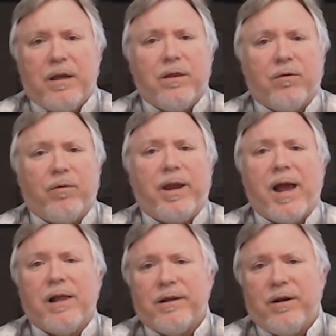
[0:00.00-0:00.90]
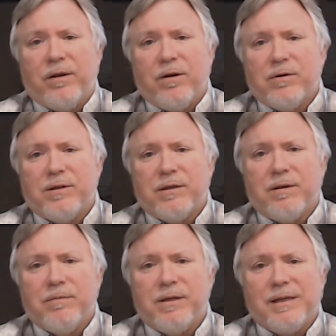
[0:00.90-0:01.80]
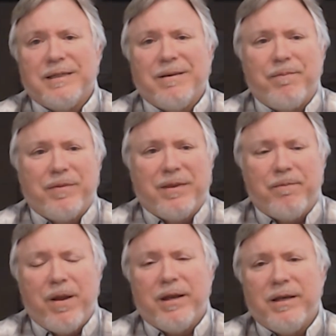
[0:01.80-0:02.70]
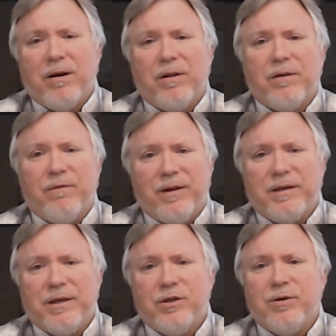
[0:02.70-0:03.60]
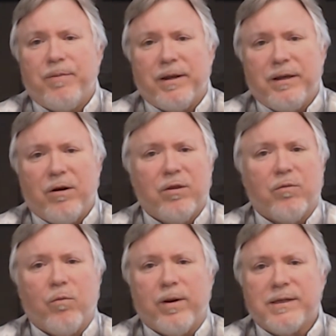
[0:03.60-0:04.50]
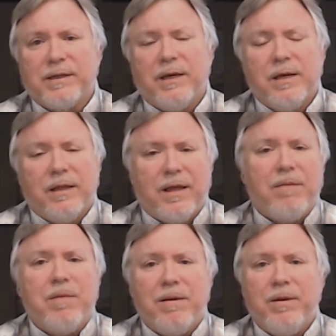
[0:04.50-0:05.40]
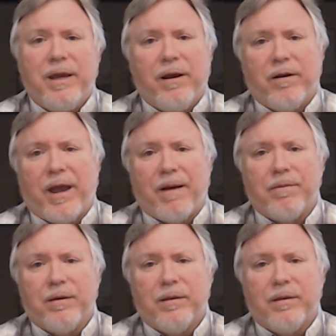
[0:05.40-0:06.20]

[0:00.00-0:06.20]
The reality on those systems is, depending on the vintage, depending on the risk, they may be air gapped.